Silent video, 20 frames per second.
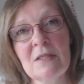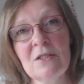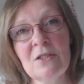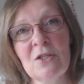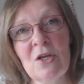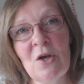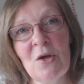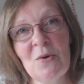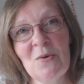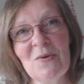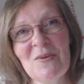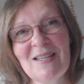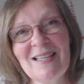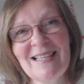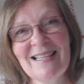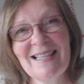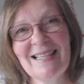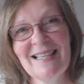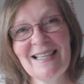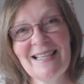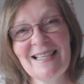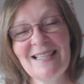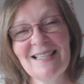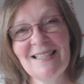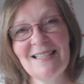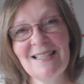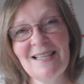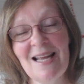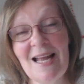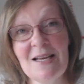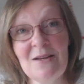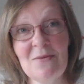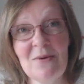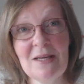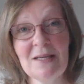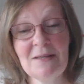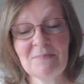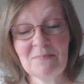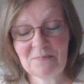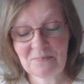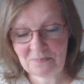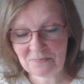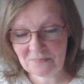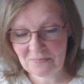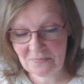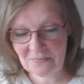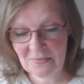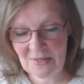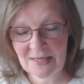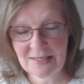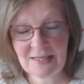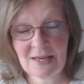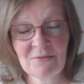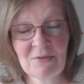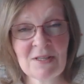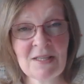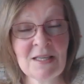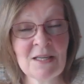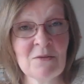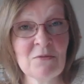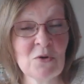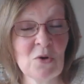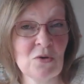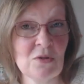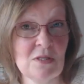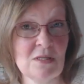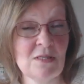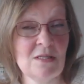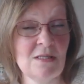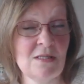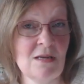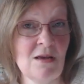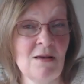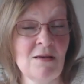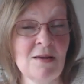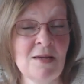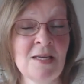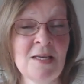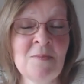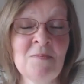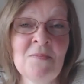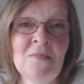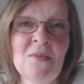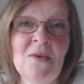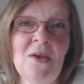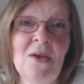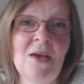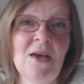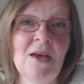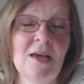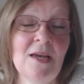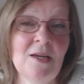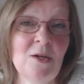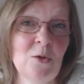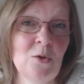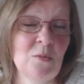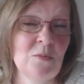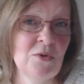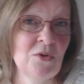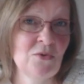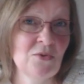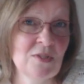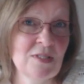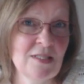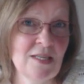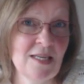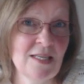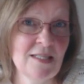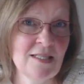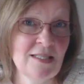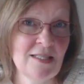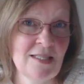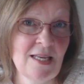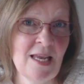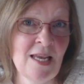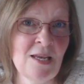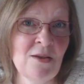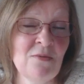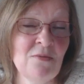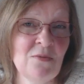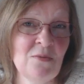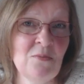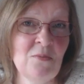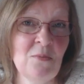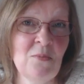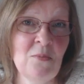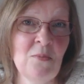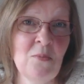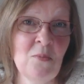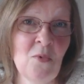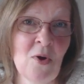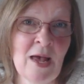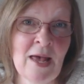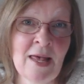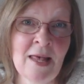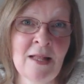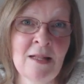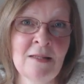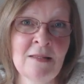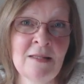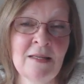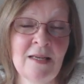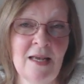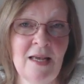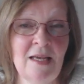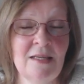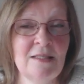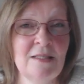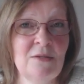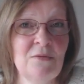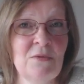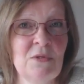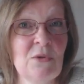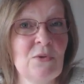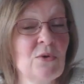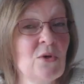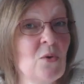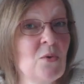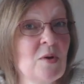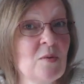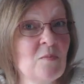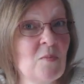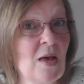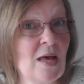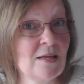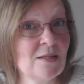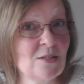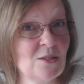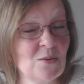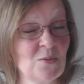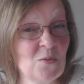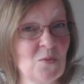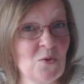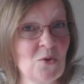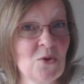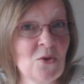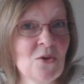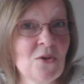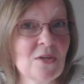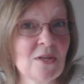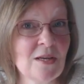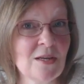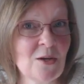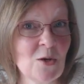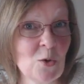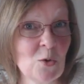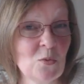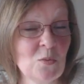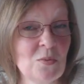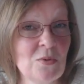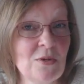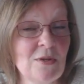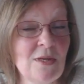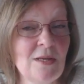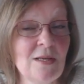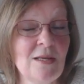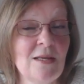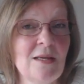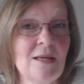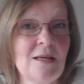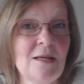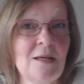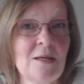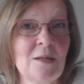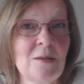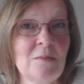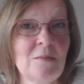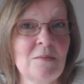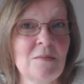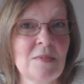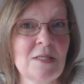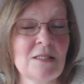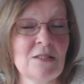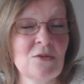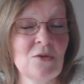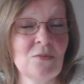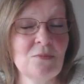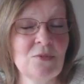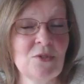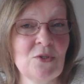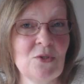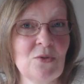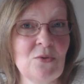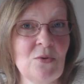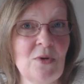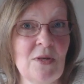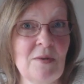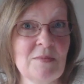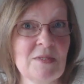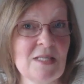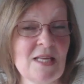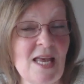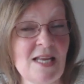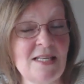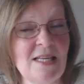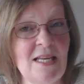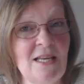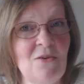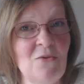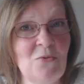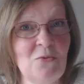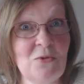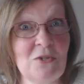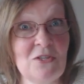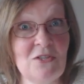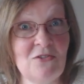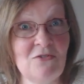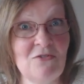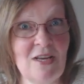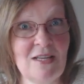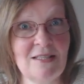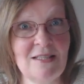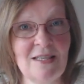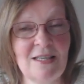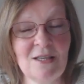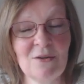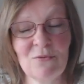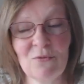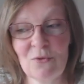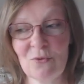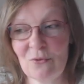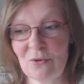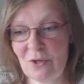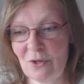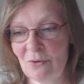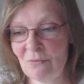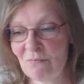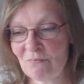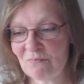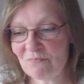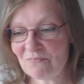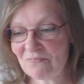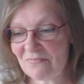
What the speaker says: So anyway, that's everything I've got this time. I hope you're all staying safe and well, and if you're going back to work, I hope it's not too upsetting or distressing for you.